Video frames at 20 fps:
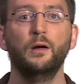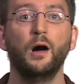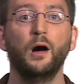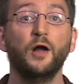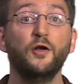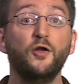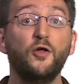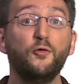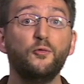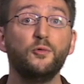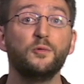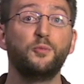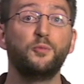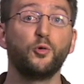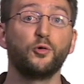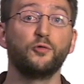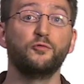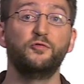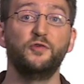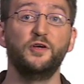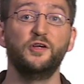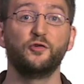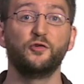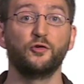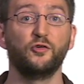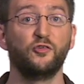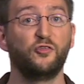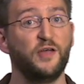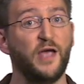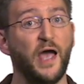Another important feature
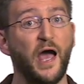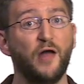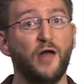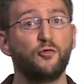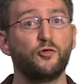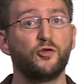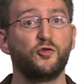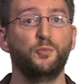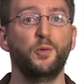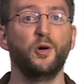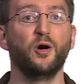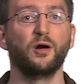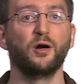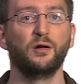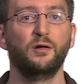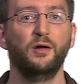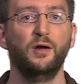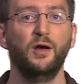is the address bar,